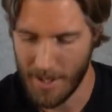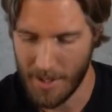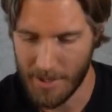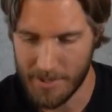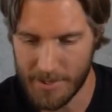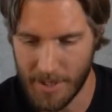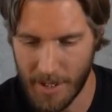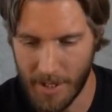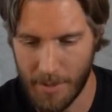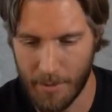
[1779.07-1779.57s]

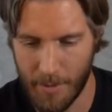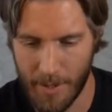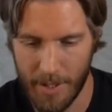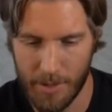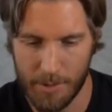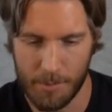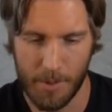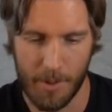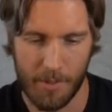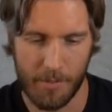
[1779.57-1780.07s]
So
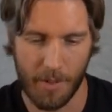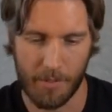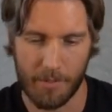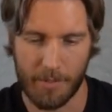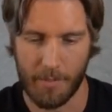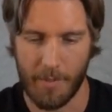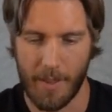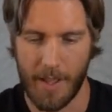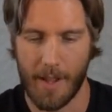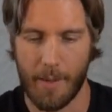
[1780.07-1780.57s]
let's move on
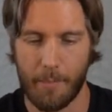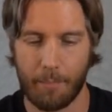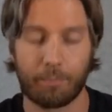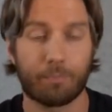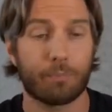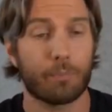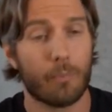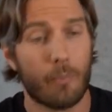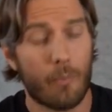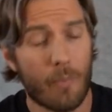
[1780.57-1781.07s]
from there.
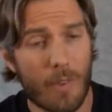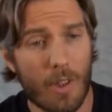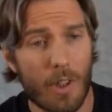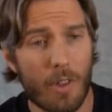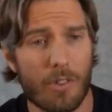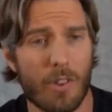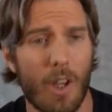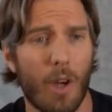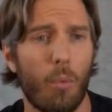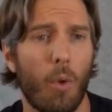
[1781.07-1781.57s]

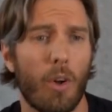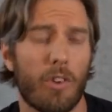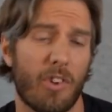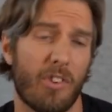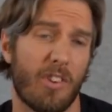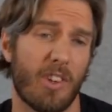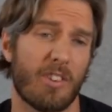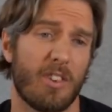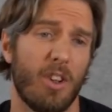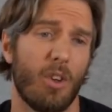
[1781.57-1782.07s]
So what does
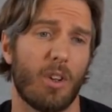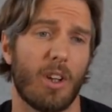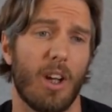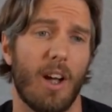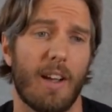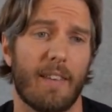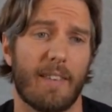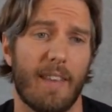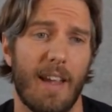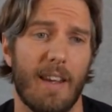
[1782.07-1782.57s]
this look
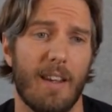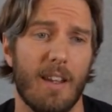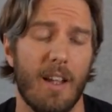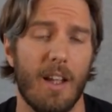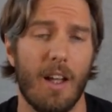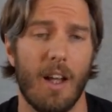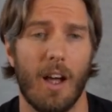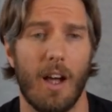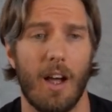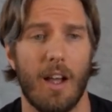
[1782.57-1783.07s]
like then
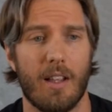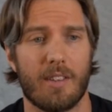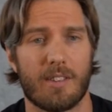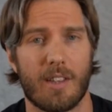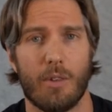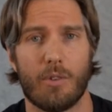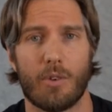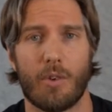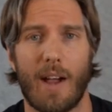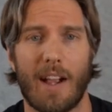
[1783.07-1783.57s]
in
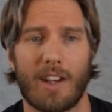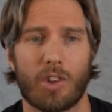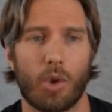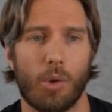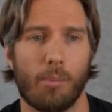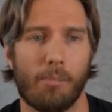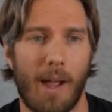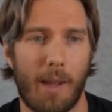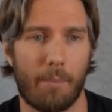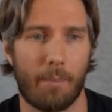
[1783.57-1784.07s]
terms of actual
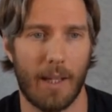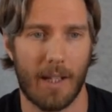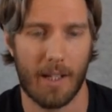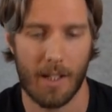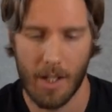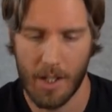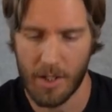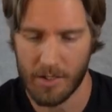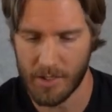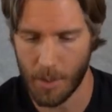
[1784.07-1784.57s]

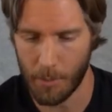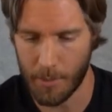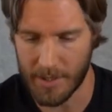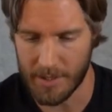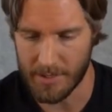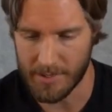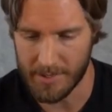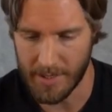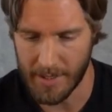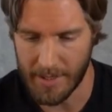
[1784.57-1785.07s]
mapping? So we
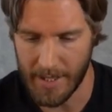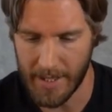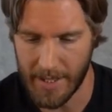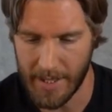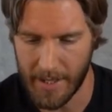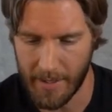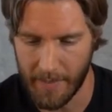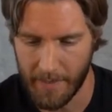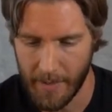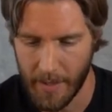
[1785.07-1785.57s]
can see
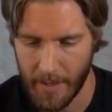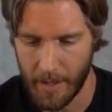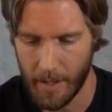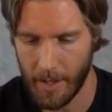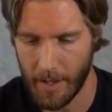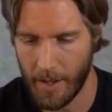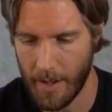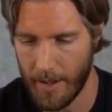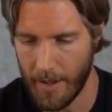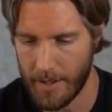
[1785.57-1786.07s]
here
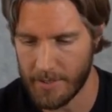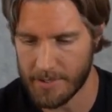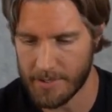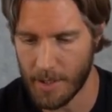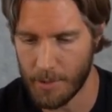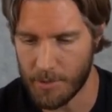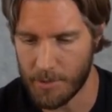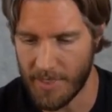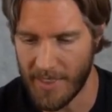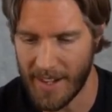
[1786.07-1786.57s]
in
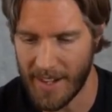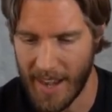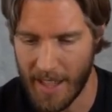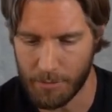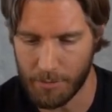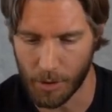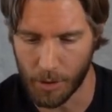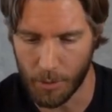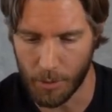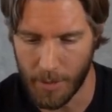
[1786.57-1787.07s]
terms of the
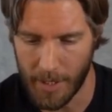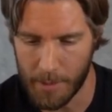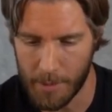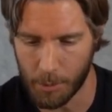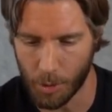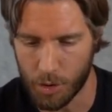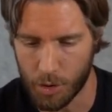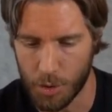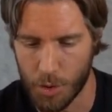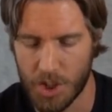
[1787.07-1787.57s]
level we're
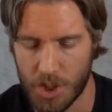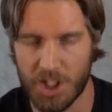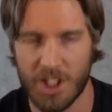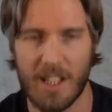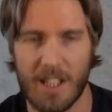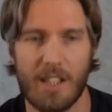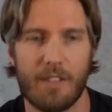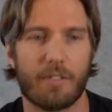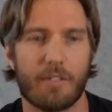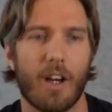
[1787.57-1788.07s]
able to
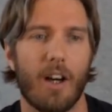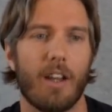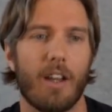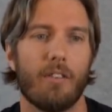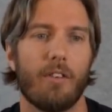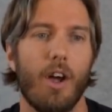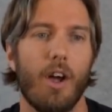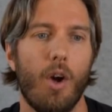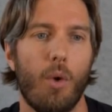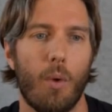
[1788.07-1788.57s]
achieve kind
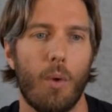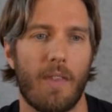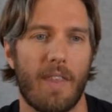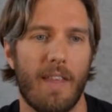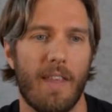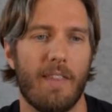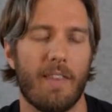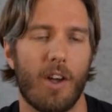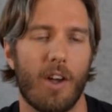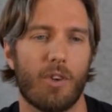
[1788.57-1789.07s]
of
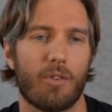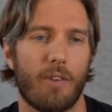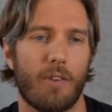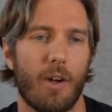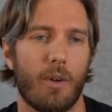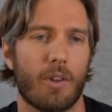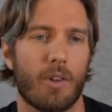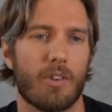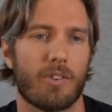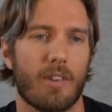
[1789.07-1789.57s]
within those
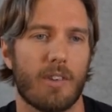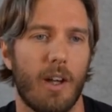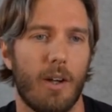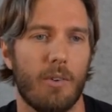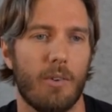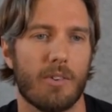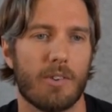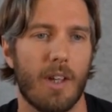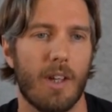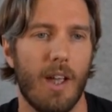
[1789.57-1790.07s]
focus
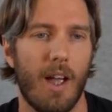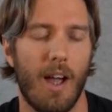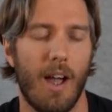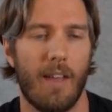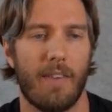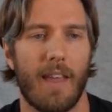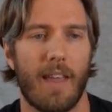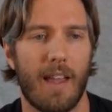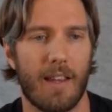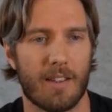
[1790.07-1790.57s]
zones,
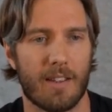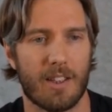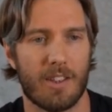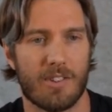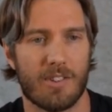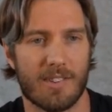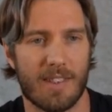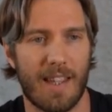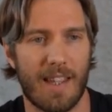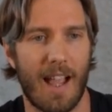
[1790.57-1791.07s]
and then you can
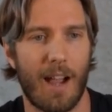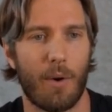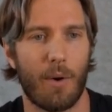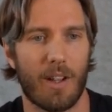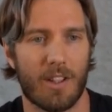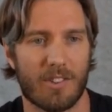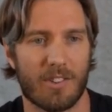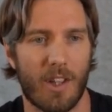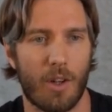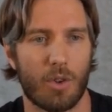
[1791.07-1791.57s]
see how
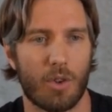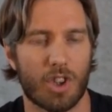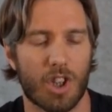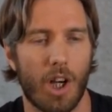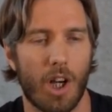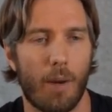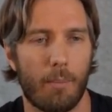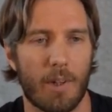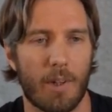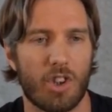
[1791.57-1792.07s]
it so
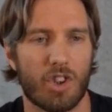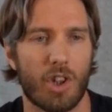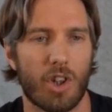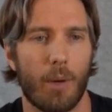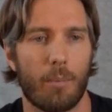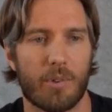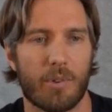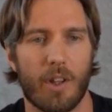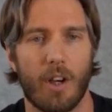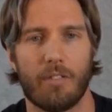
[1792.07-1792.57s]
sharply
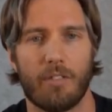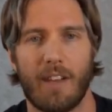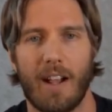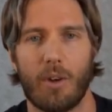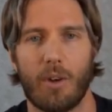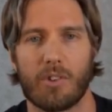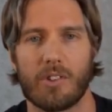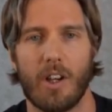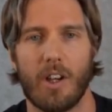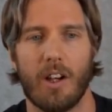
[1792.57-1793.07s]
drops off
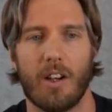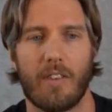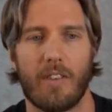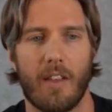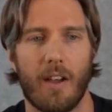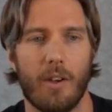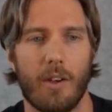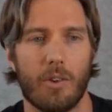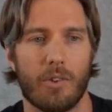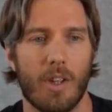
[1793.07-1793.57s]
outside of
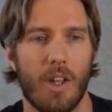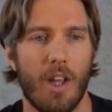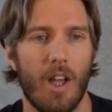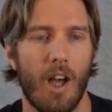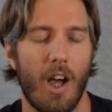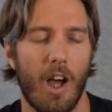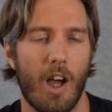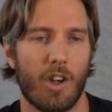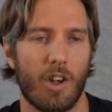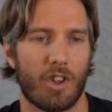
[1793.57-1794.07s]
those,
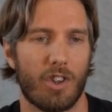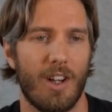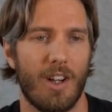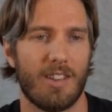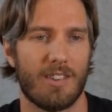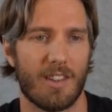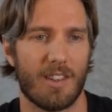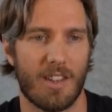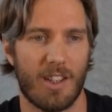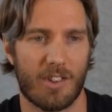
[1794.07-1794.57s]

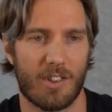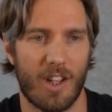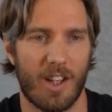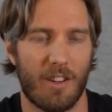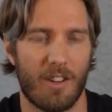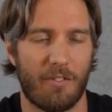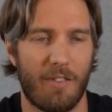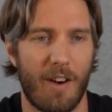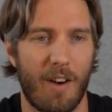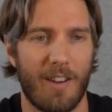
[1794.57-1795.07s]
creating these kind
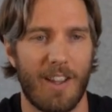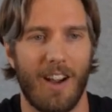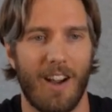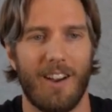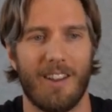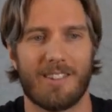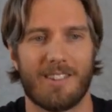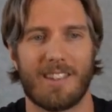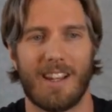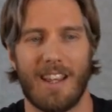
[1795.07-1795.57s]
of very
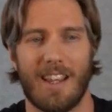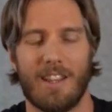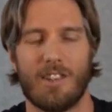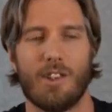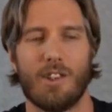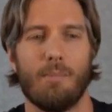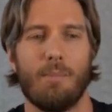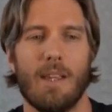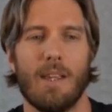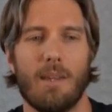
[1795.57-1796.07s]

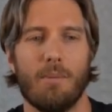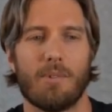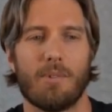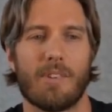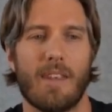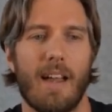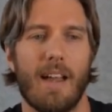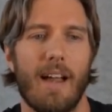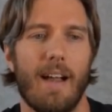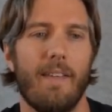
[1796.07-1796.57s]
isolated beams
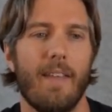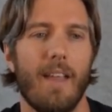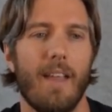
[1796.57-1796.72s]
there.